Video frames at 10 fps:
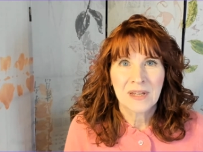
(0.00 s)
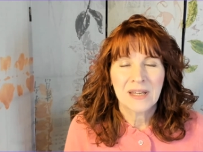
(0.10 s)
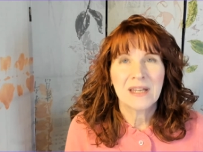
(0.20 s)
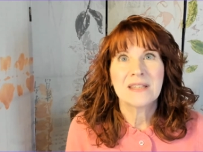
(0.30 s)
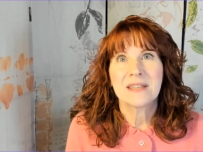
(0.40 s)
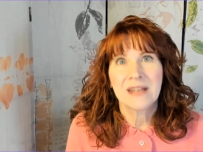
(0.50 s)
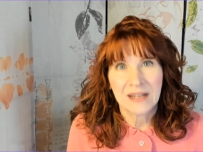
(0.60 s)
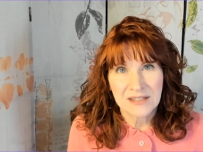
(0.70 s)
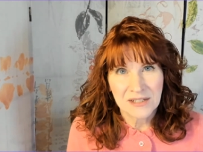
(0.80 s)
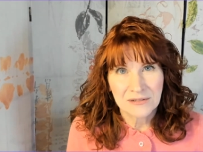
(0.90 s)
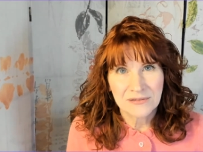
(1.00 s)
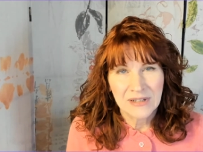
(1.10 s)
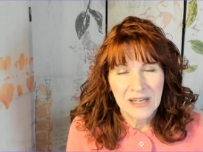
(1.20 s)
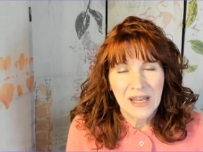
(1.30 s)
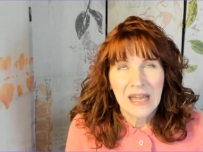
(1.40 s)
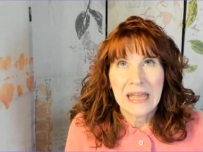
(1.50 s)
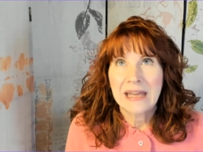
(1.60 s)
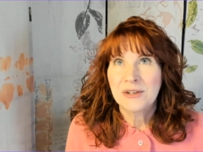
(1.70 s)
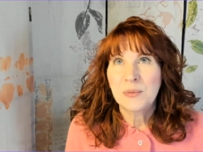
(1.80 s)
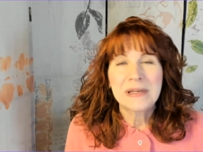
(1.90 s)
is the negative.
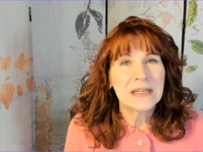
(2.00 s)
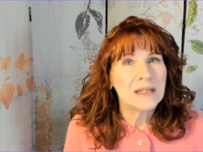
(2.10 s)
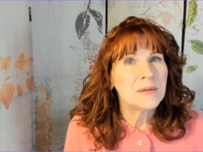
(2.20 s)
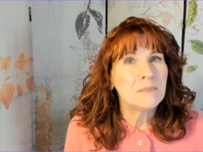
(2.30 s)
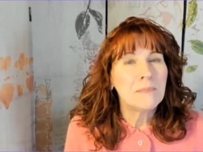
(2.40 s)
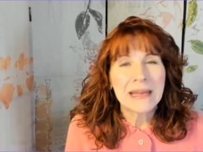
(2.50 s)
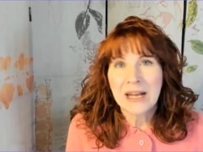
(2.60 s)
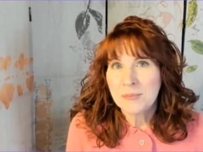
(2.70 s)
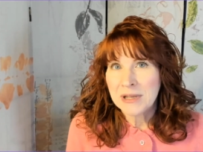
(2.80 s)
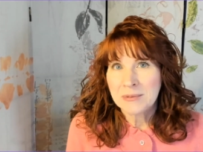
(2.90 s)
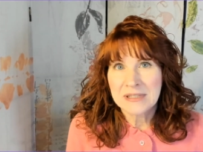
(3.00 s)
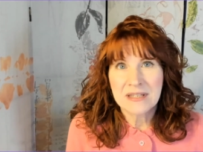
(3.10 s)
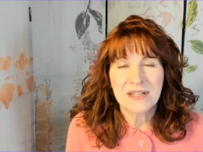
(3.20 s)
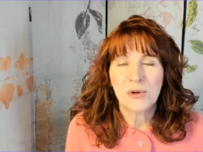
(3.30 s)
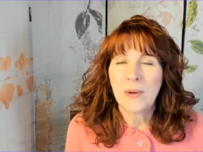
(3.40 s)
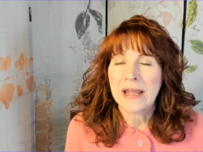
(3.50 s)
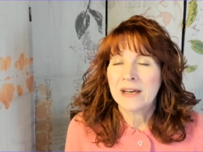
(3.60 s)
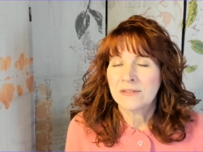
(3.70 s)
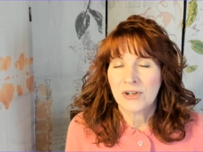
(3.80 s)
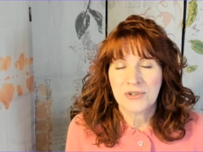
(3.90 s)
And we may not be able to see a way
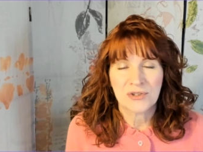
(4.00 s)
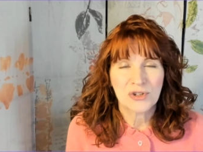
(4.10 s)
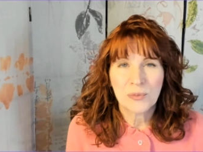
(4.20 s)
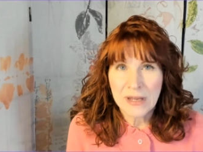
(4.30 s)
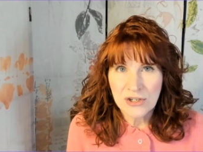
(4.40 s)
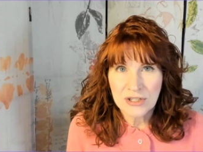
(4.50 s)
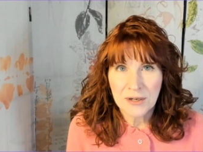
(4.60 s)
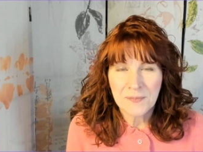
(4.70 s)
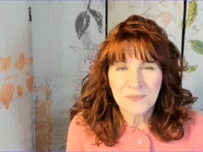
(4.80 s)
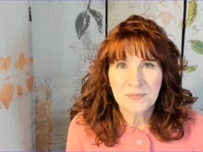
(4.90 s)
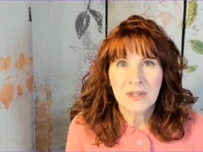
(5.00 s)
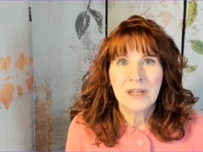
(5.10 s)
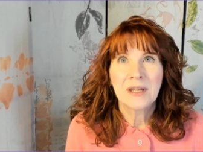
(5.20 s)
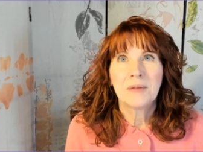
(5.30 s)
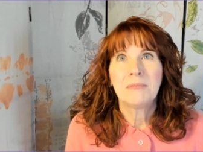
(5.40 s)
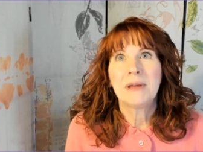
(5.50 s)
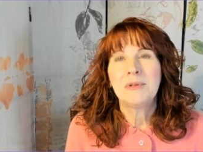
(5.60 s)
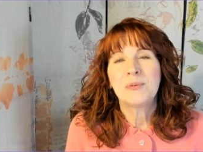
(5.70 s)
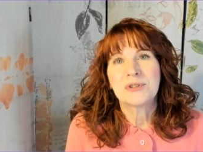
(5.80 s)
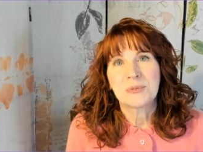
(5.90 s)
out of our situation.
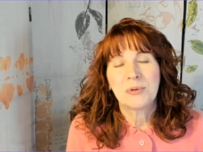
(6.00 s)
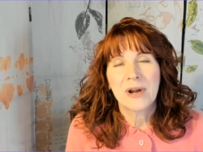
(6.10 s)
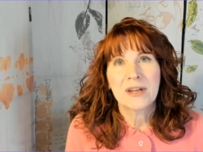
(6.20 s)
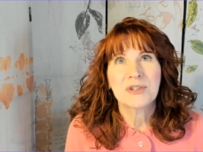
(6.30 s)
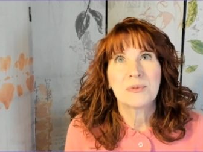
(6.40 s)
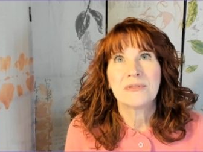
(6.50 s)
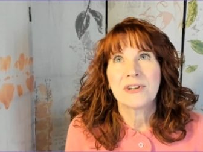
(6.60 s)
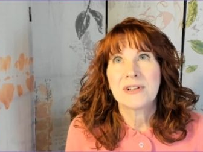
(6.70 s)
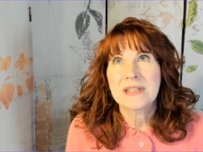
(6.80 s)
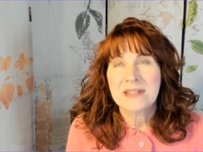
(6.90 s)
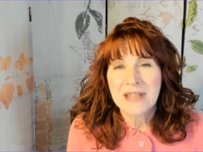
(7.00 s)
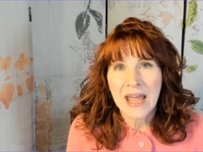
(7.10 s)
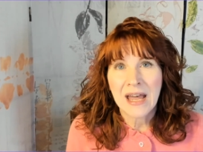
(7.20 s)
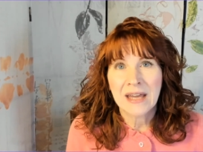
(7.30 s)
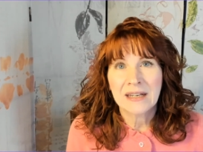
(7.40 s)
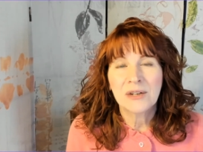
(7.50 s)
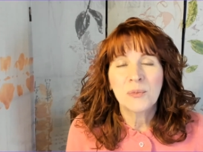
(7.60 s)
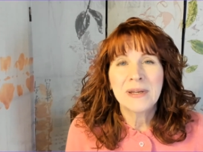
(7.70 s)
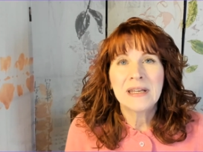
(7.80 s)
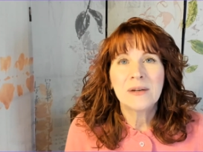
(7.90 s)
Maybe we're depressed, we're very sad, and
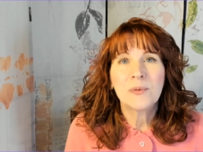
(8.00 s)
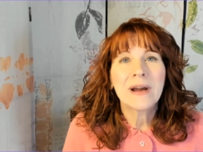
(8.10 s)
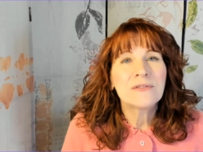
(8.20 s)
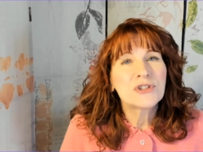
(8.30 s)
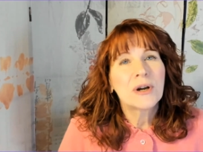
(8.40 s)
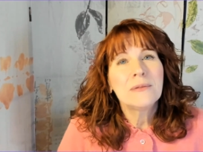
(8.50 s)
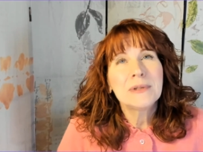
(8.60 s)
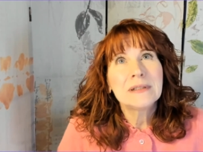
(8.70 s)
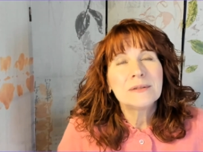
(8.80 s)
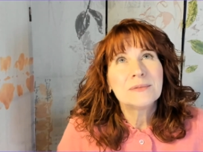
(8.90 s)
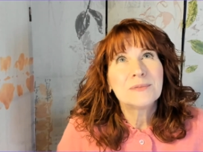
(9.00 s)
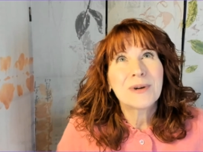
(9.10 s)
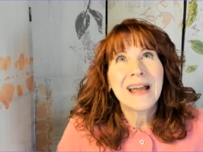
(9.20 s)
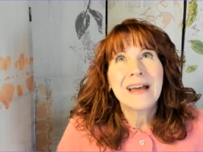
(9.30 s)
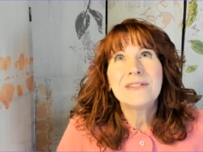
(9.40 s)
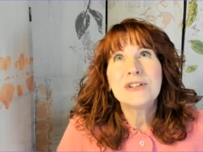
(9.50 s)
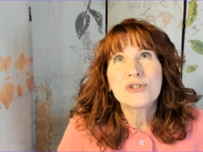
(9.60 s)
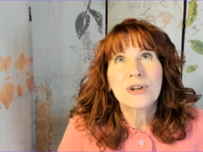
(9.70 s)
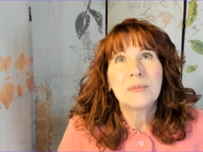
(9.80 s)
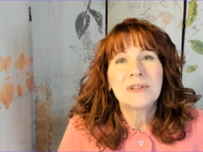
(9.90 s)
we're having
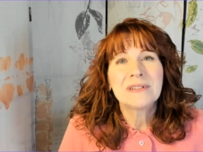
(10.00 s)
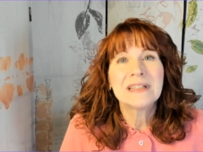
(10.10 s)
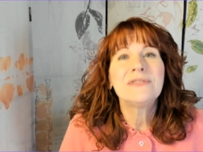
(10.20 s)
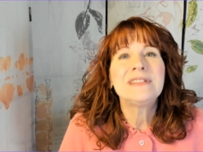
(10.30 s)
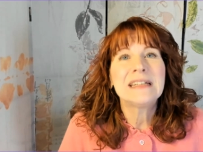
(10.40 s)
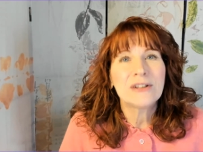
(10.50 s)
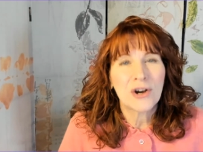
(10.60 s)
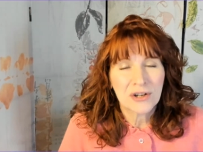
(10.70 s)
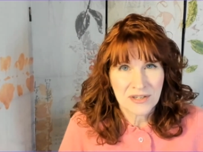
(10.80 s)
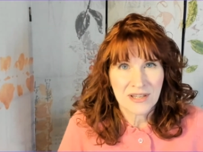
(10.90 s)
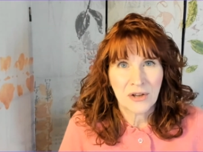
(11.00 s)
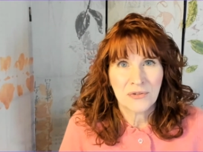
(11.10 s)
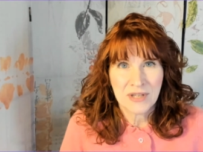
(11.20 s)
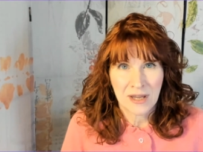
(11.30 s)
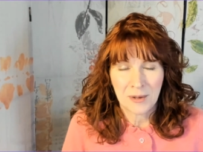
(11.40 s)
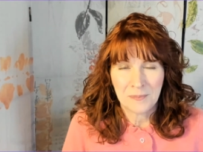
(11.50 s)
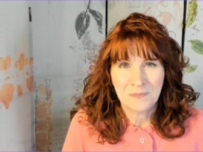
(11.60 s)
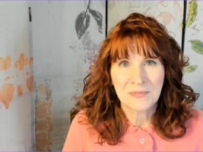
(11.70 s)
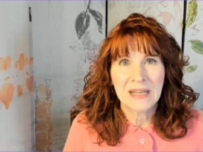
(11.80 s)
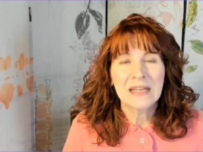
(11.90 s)
trouble lifting ourselves up,
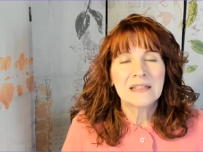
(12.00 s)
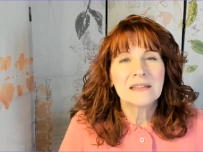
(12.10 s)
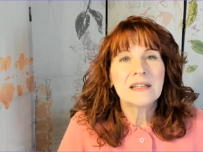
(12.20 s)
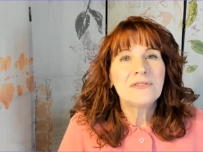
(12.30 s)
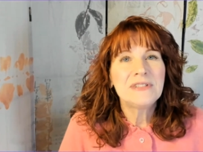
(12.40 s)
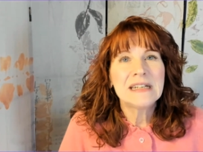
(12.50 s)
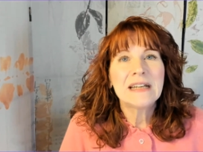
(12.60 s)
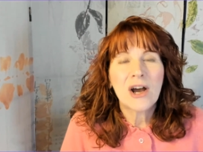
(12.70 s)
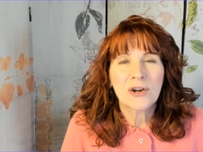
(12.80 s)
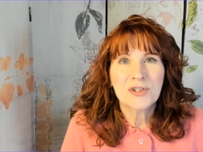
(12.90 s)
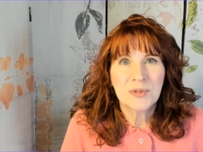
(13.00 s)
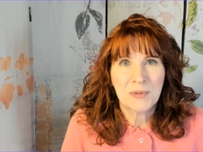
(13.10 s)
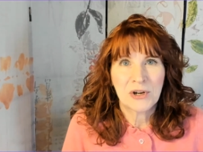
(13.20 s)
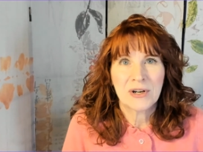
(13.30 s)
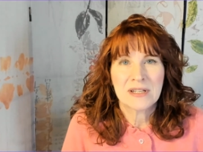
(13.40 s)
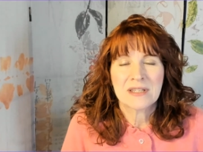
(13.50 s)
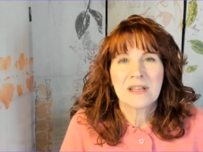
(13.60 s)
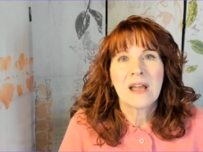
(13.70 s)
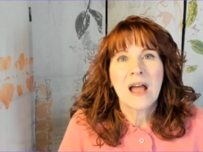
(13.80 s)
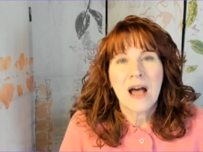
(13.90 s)
lifting our spirits
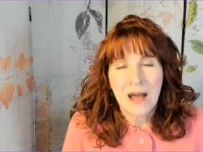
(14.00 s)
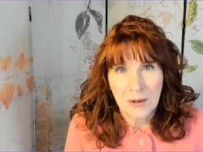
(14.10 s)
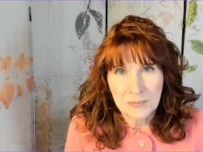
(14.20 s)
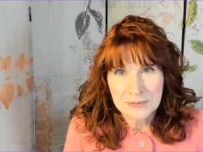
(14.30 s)
up.